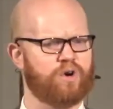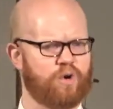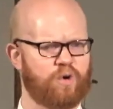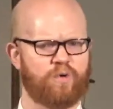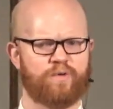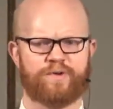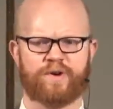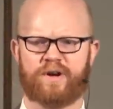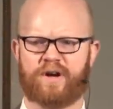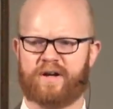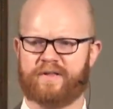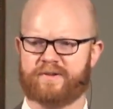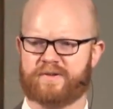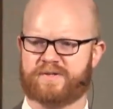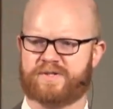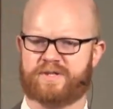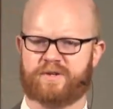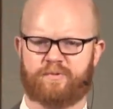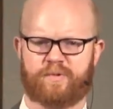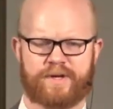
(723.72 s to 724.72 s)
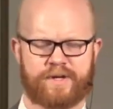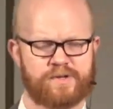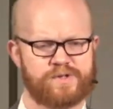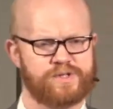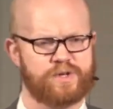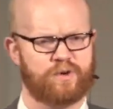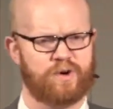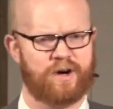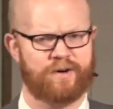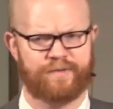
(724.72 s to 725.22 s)
over others that we are
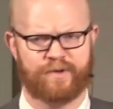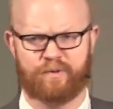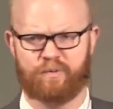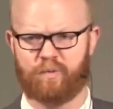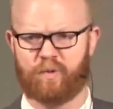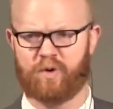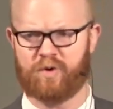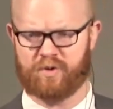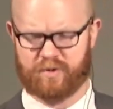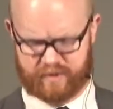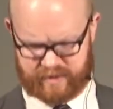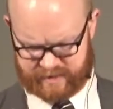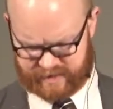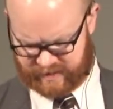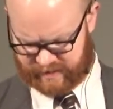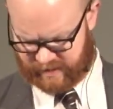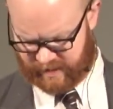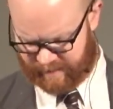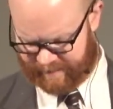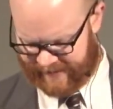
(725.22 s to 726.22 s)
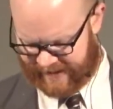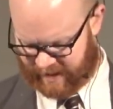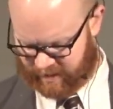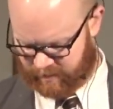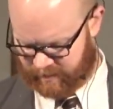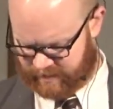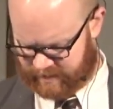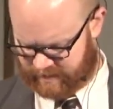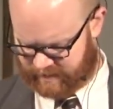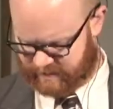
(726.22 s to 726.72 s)
so often warned
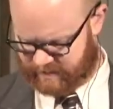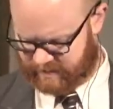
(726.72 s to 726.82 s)
about.